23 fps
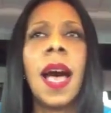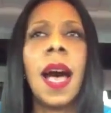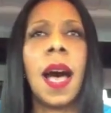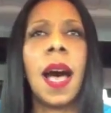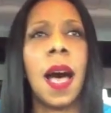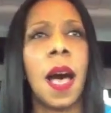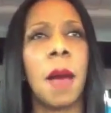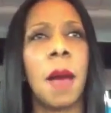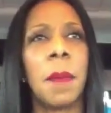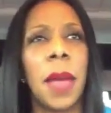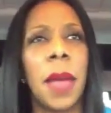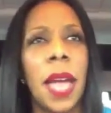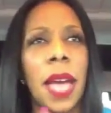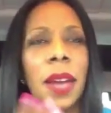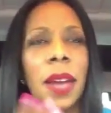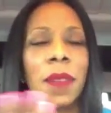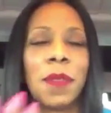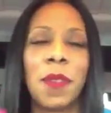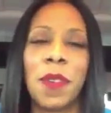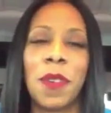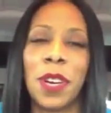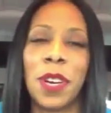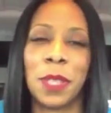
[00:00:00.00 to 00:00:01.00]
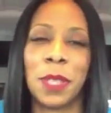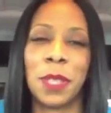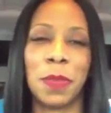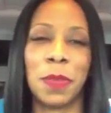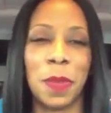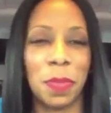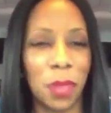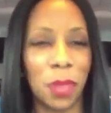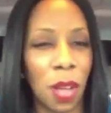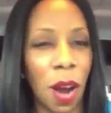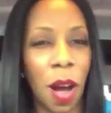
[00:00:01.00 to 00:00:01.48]
And of course,
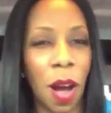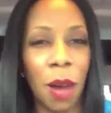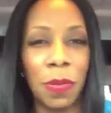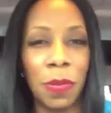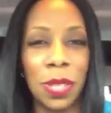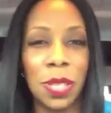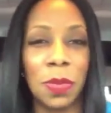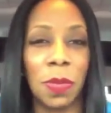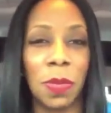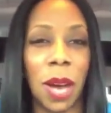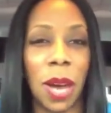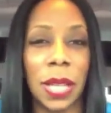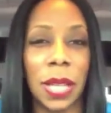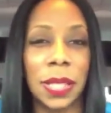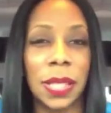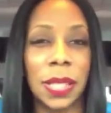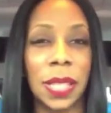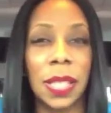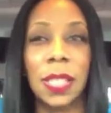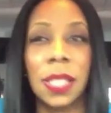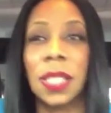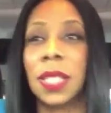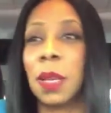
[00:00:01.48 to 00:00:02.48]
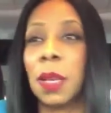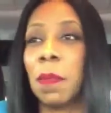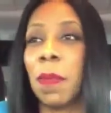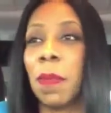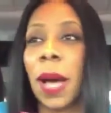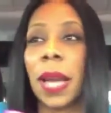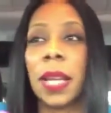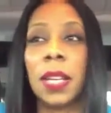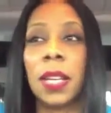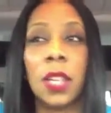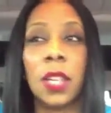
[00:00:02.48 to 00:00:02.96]
people are always watching, and
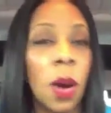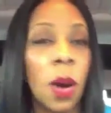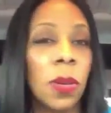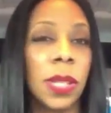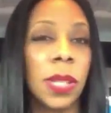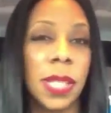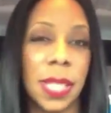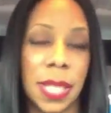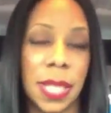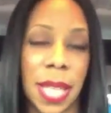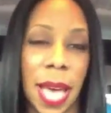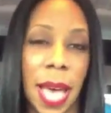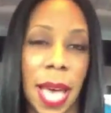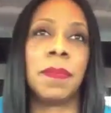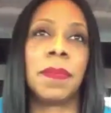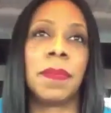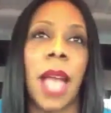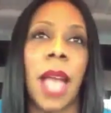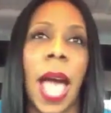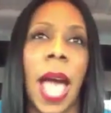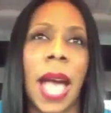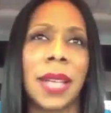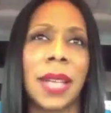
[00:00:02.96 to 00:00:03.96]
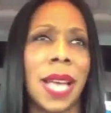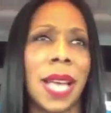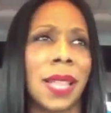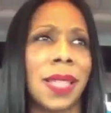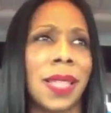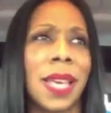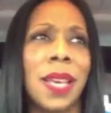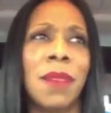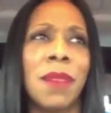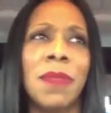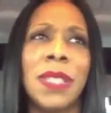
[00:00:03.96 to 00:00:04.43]
somebody noticed that. Actually, I
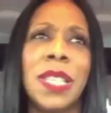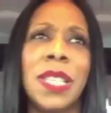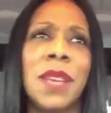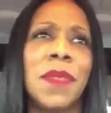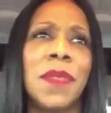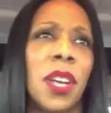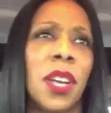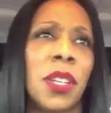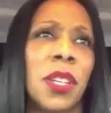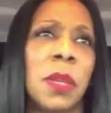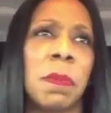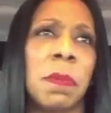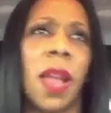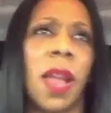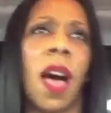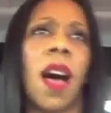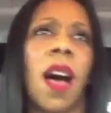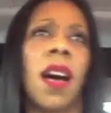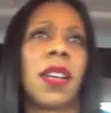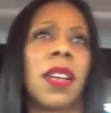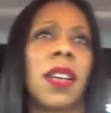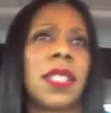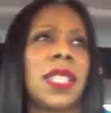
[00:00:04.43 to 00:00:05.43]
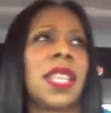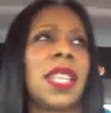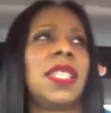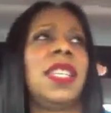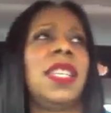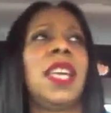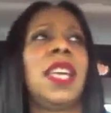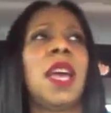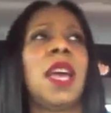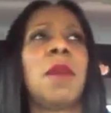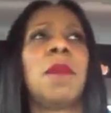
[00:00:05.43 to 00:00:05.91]
think it was even on the blogs that
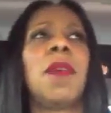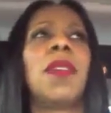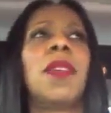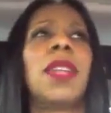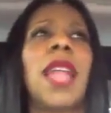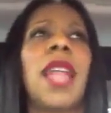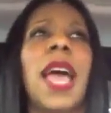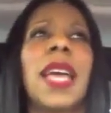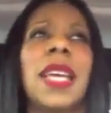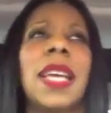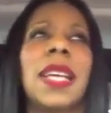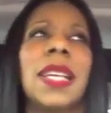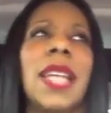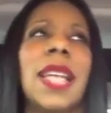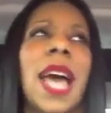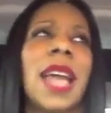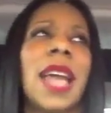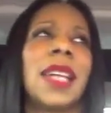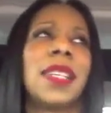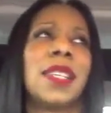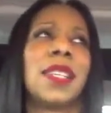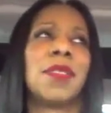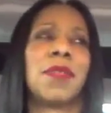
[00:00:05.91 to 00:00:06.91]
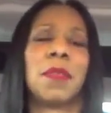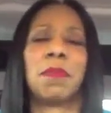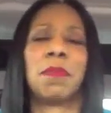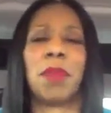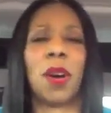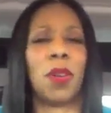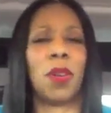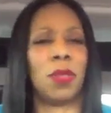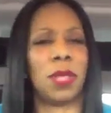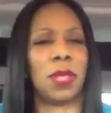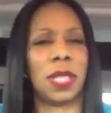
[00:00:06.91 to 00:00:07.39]
she kept on liking a lot of different
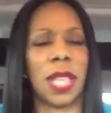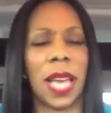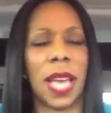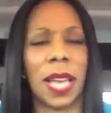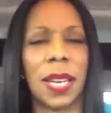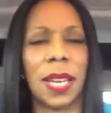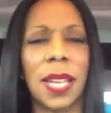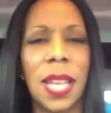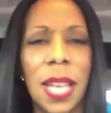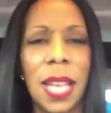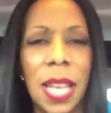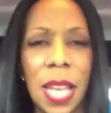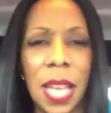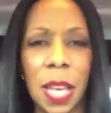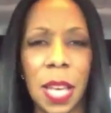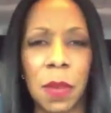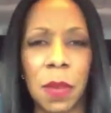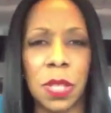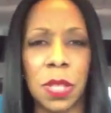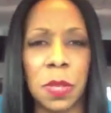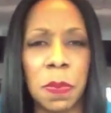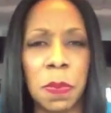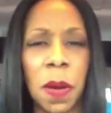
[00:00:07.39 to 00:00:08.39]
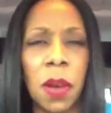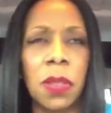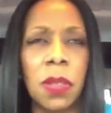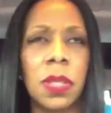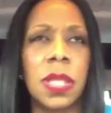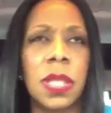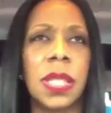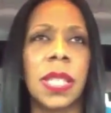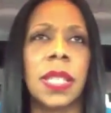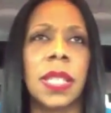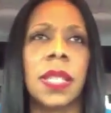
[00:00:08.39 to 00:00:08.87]
posts that he was
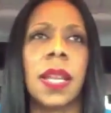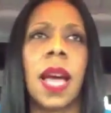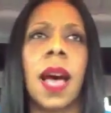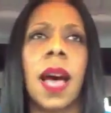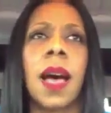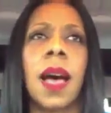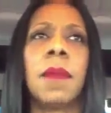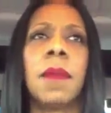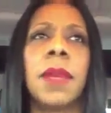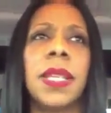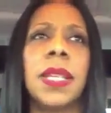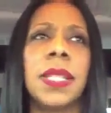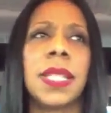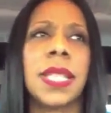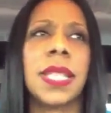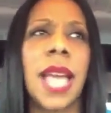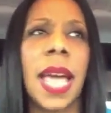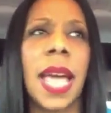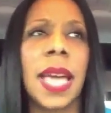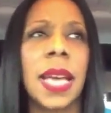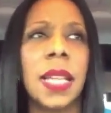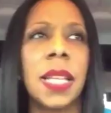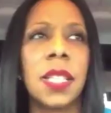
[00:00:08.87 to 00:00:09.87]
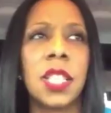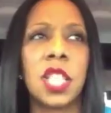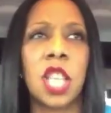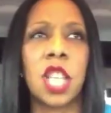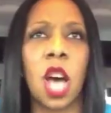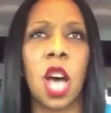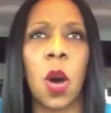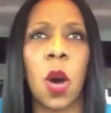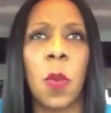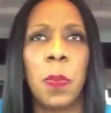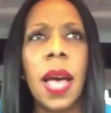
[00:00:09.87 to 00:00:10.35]
posting and saying.
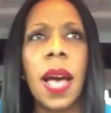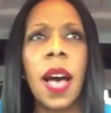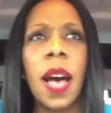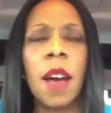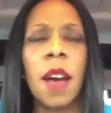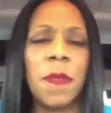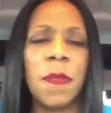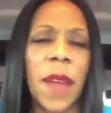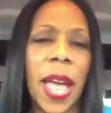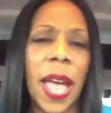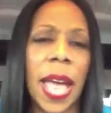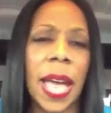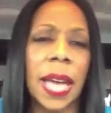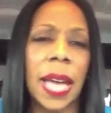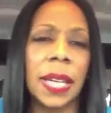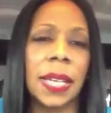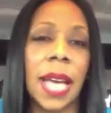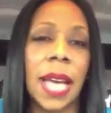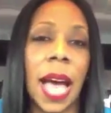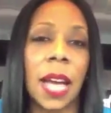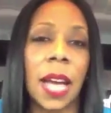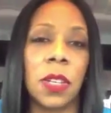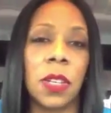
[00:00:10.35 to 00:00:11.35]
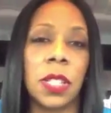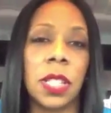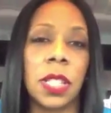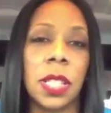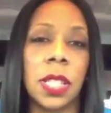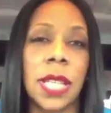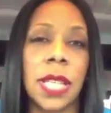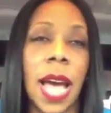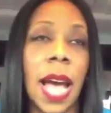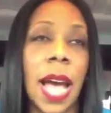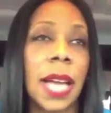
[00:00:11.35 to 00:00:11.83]
So a fan got
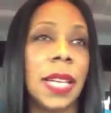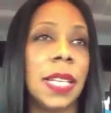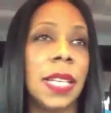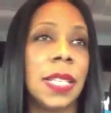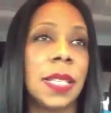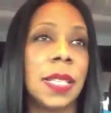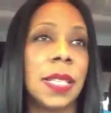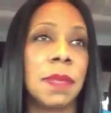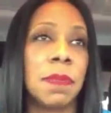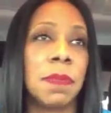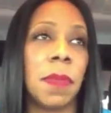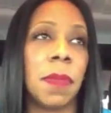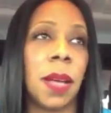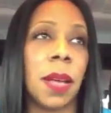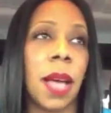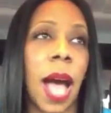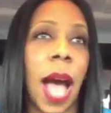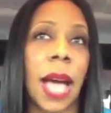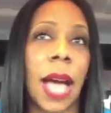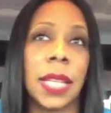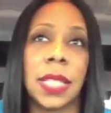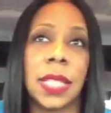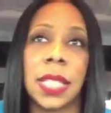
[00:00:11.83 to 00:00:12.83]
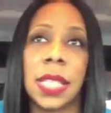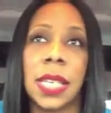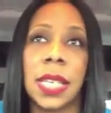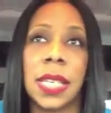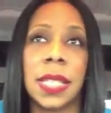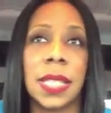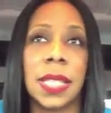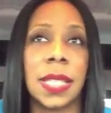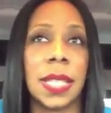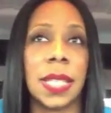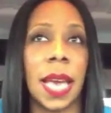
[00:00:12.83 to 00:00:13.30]
onto Tiny's IG
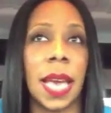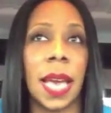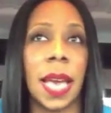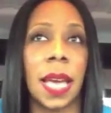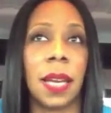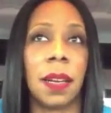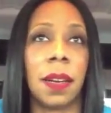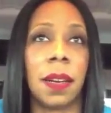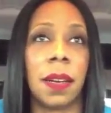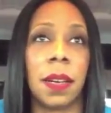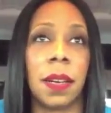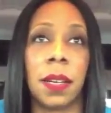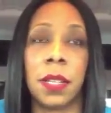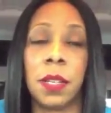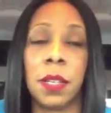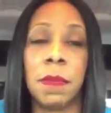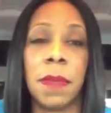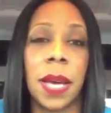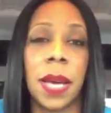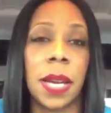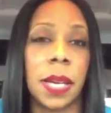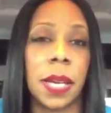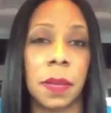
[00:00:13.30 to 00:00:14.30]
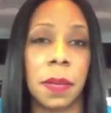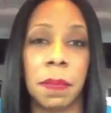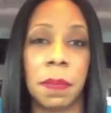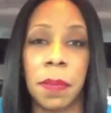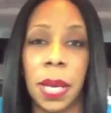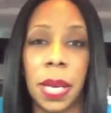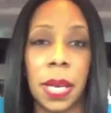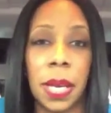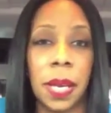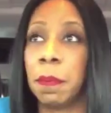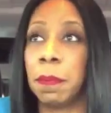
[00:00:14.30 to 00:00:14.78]
and said, girl, you better than
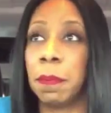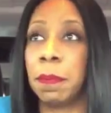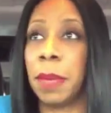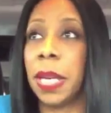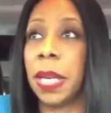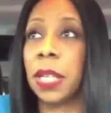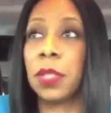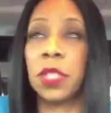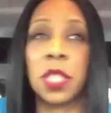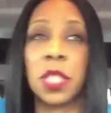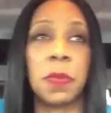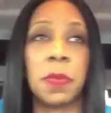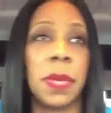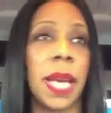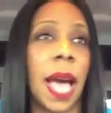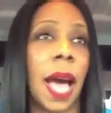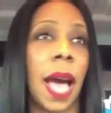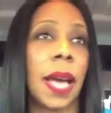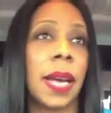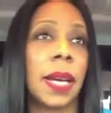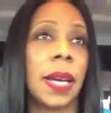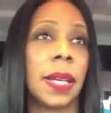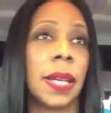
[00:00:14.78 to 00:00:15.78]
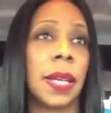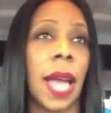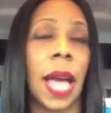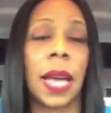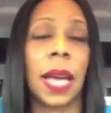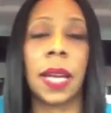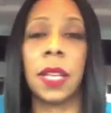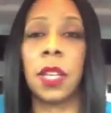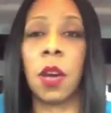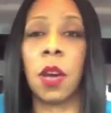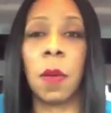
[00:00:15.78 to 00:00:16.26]
me. Beatrice be out here
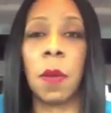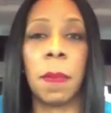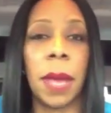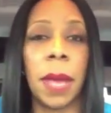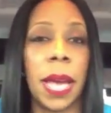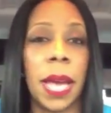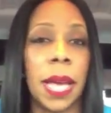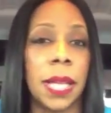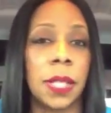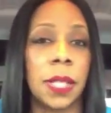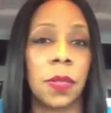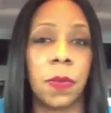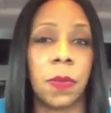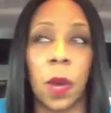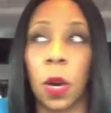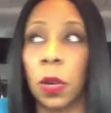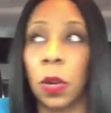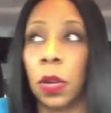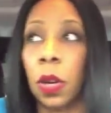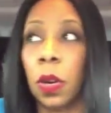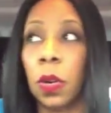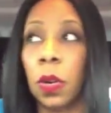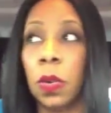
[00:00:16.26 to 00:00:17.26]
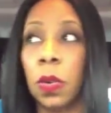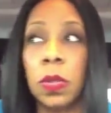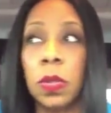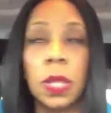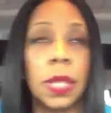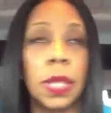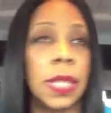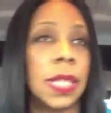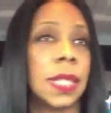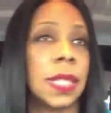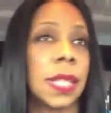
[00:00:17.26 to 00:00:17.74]
liking your man's photos
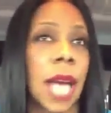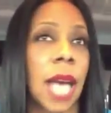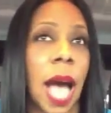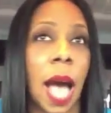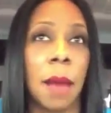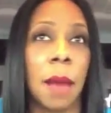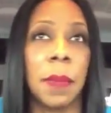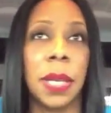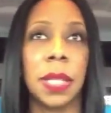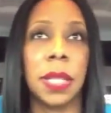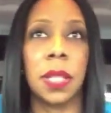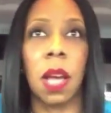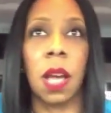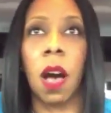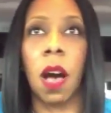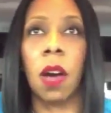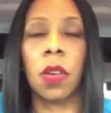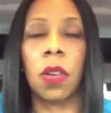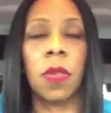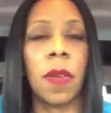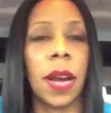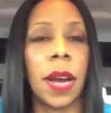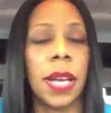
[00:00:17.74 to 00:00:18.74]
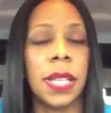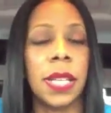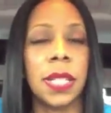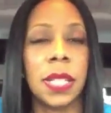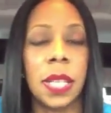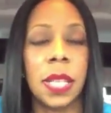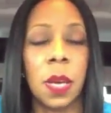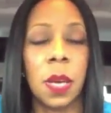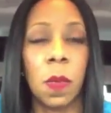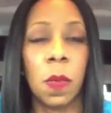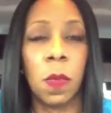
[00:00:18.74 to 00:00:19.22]
and his comments all
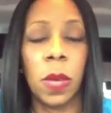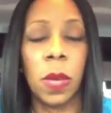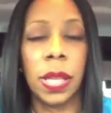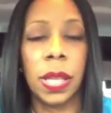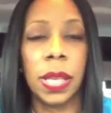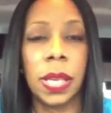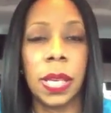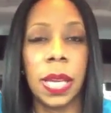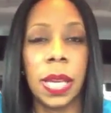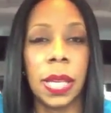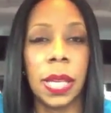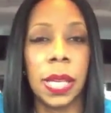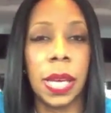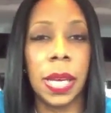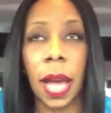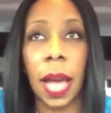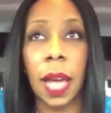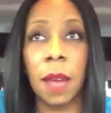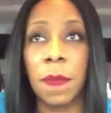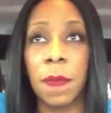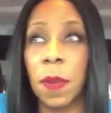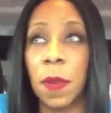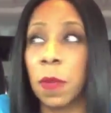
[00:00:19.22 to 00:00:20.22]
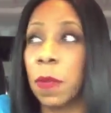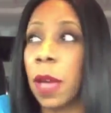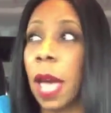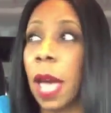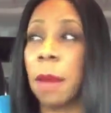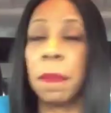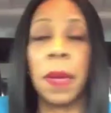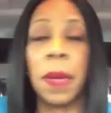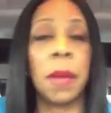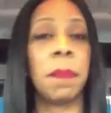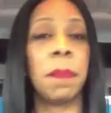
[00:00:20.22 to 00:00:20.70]
crazy and willy-nilly. If it
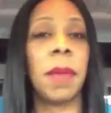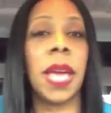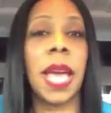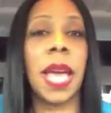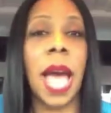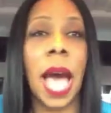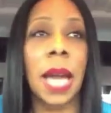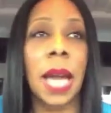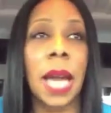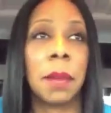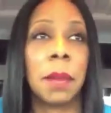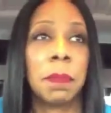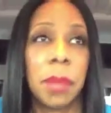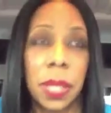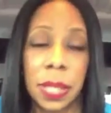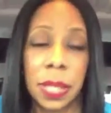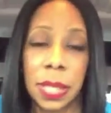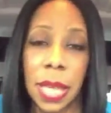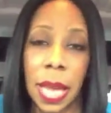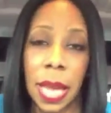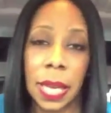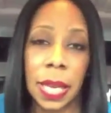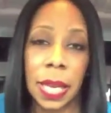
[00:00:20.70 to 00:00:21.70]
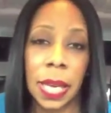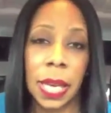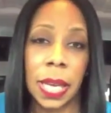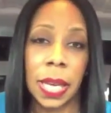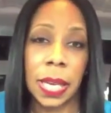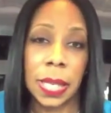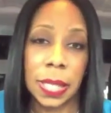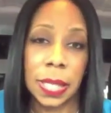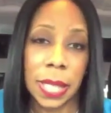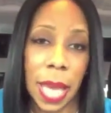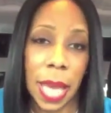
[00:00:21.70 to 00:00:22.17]
had been me, I'd have bust that nigga
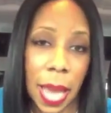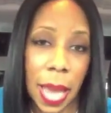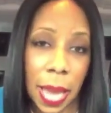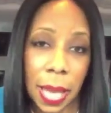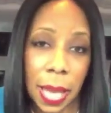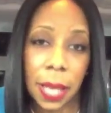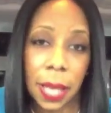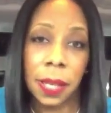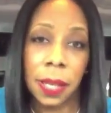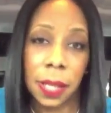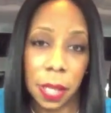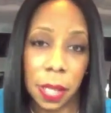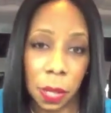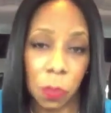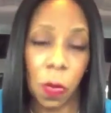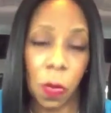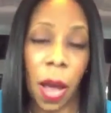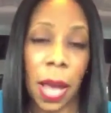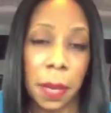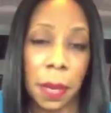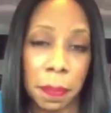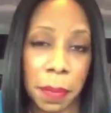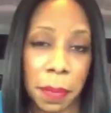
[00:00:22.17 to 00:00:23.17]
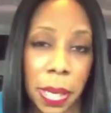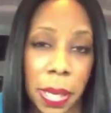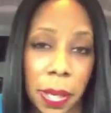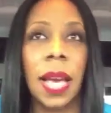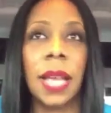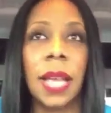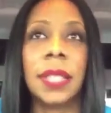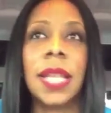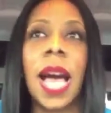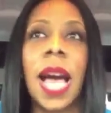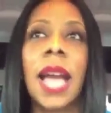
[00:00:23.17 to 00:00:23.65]
in his head to the white
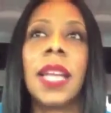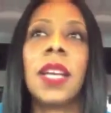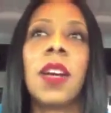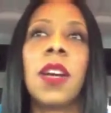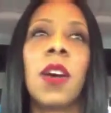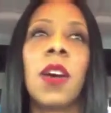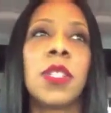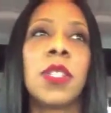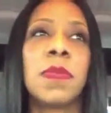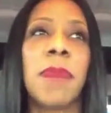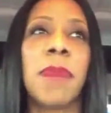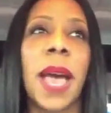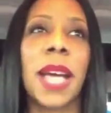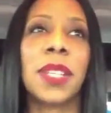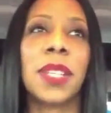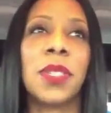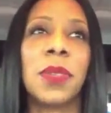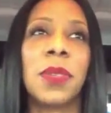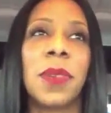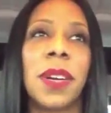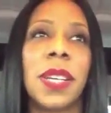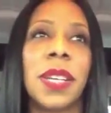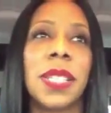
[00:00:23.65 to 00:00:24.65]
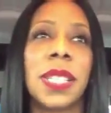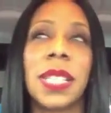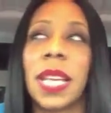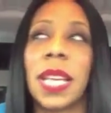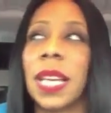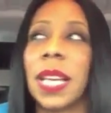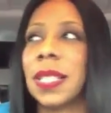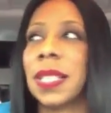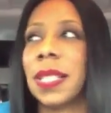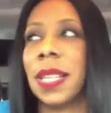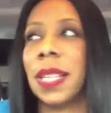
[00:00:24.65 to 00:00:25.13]
meat. Tiny goes back to her and
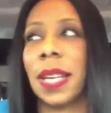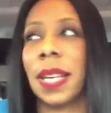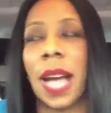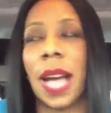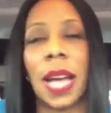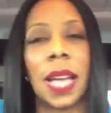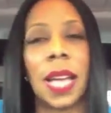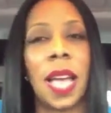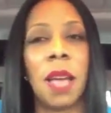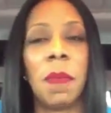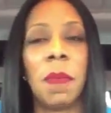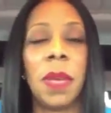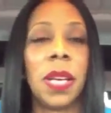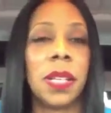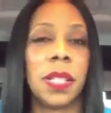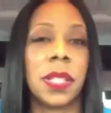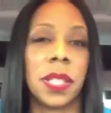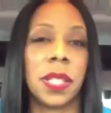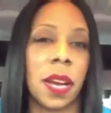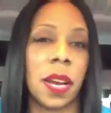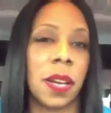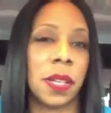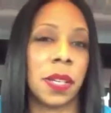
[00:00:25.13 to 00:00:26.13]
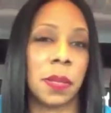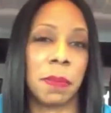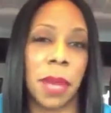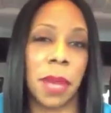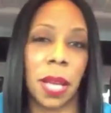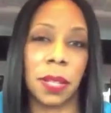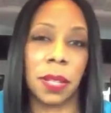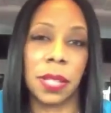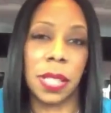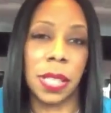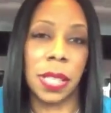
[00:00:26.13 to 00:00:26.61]
says, look, I can't be concerned
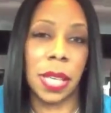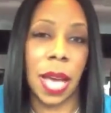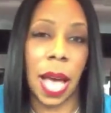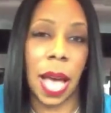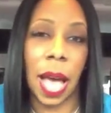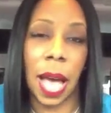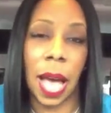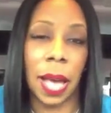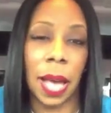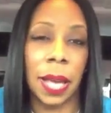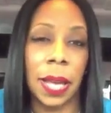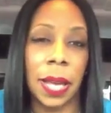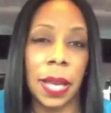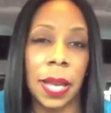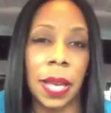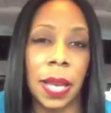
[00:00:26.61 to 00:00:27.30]
about T.I.